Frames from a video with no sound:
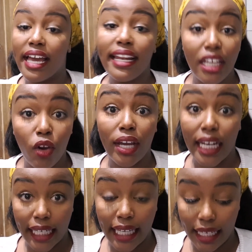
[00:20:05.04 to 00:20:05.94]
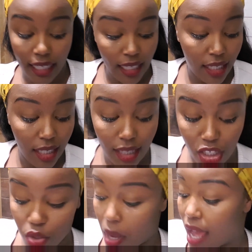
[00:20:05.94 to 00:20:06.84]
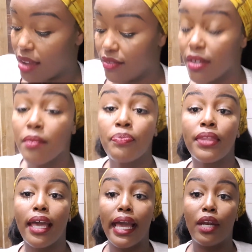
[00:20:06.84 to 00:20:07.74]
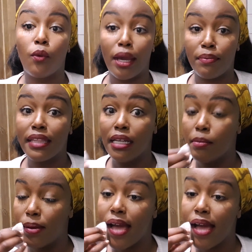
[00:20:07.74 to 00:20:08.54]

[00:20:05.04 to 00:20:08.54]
any oil again that you have, and wipe the lip